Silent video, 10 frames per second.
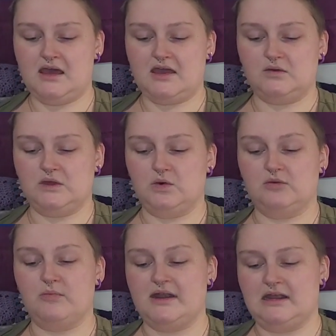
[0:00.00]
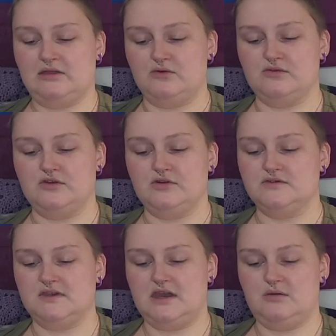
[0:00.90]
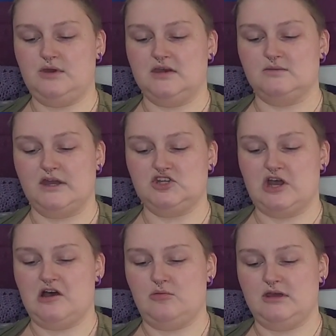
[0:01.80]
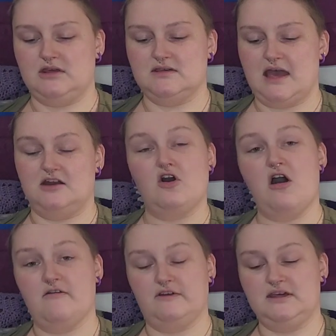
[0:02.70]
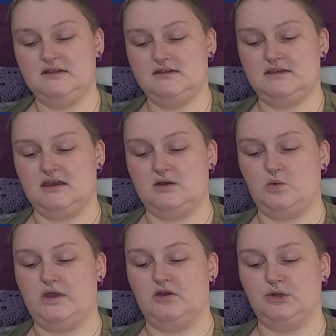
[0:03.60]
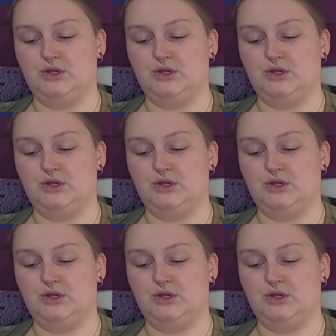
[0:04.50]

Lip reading: I only work Monday through Thursday because my job is at an office and we are